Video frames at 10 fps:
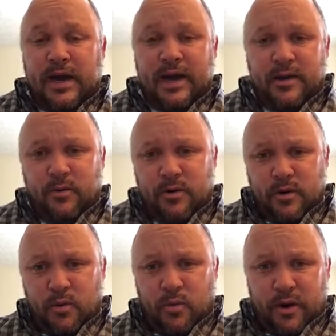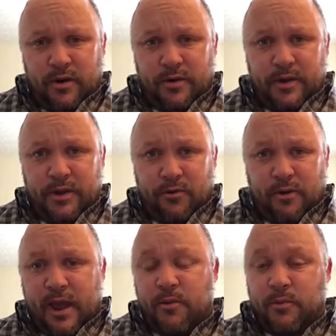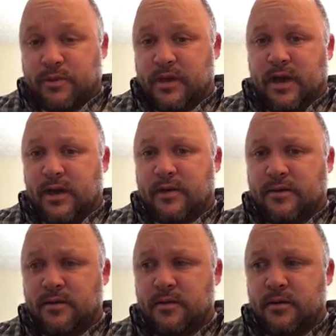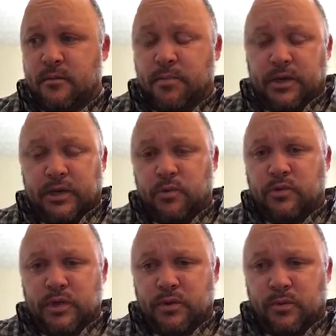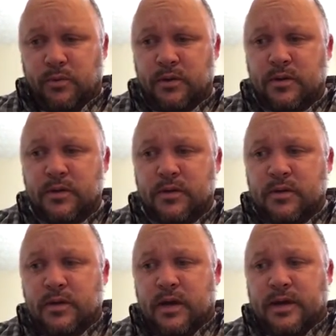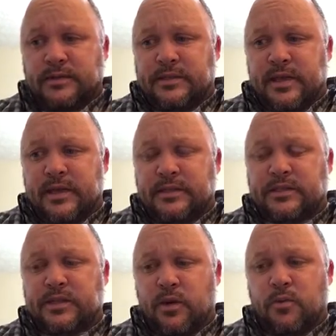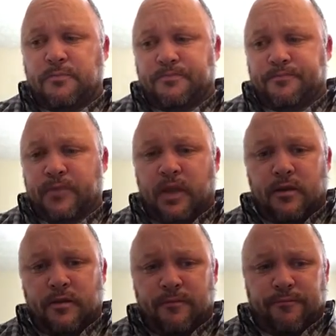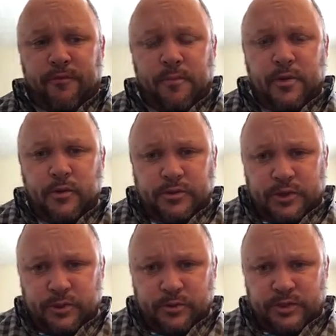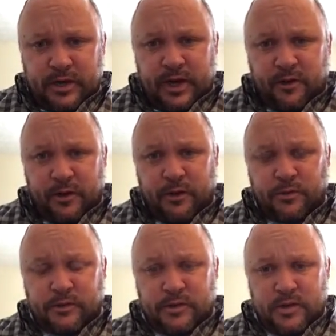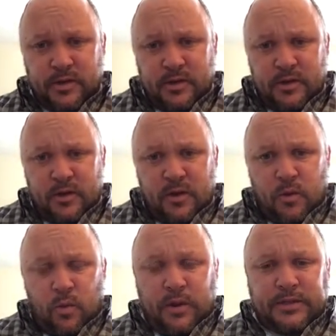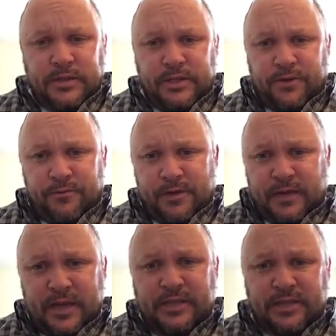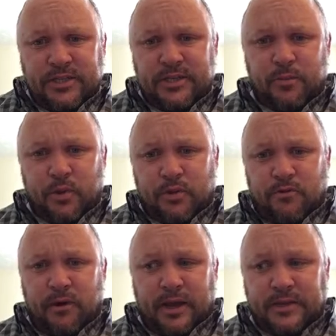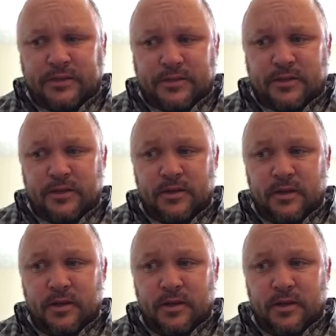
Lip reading: I don't know where you're at with God, but you do." I said, "So from those two scenarios, what does your relationship with Christ,